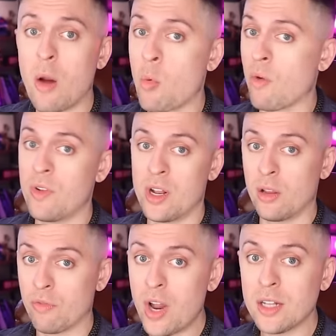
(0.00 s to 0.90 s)
our more
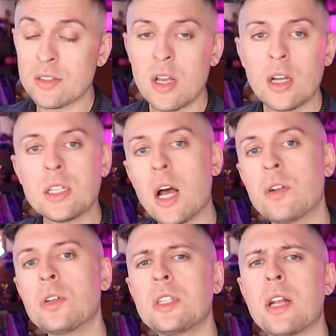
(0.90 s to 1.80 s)
vanilla friends, to
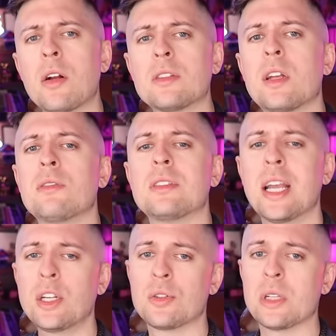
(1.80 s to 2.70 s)
understand ourselves
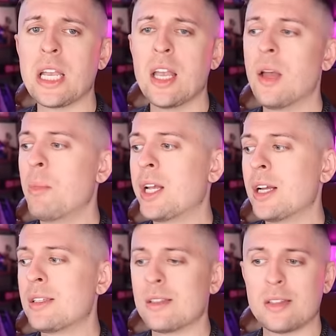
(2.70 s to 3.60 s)
sexually
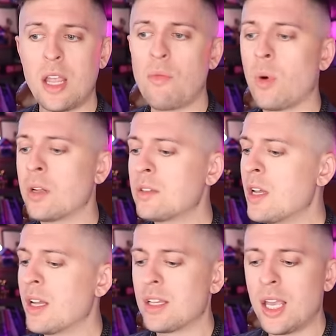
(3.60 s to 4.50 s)
because safe words,
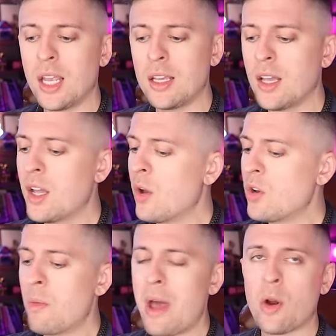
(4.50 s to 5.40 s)
kink,
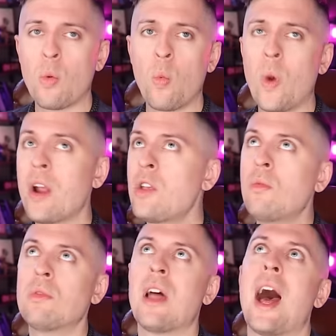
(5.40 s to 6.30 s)
no matter where you
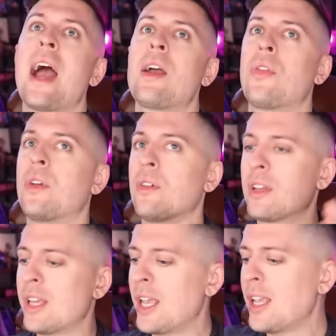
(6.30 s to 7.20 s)
lie on the
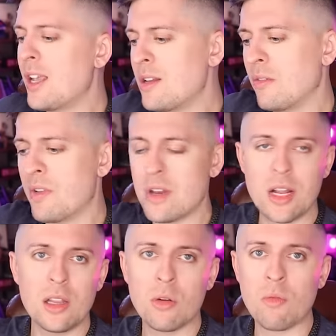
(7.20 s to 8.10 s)
kinky to
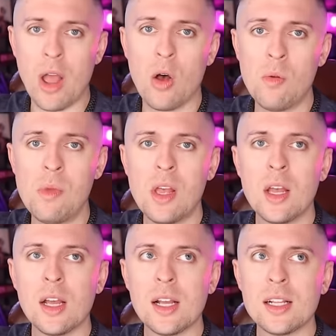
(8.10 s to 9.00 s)
vanilla realm,
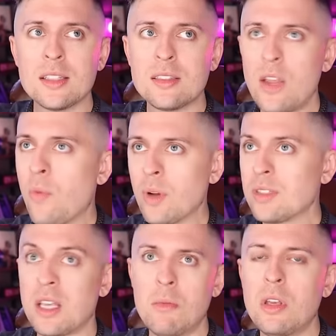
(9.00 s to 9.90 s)
safe
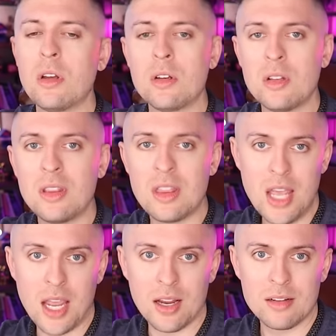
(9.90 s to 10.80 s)
words can be a good
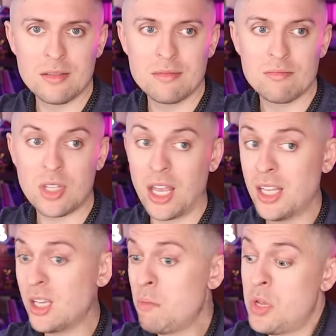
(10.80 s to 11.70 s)
thing.
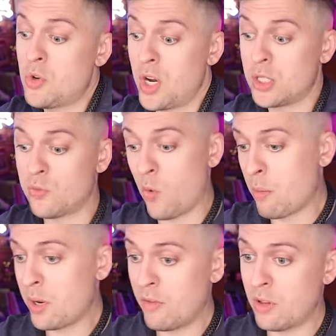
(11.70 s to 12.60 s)
Kink can be
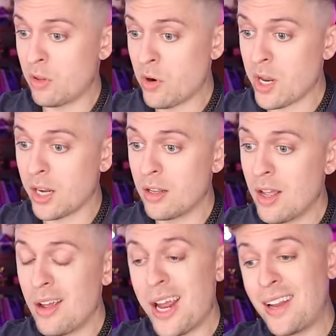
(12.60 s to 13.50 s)
transformative in learning.
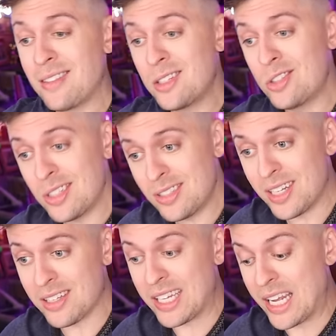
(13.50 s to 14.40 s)
And
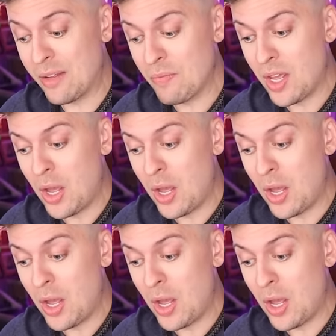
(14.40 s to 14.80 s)
logistically,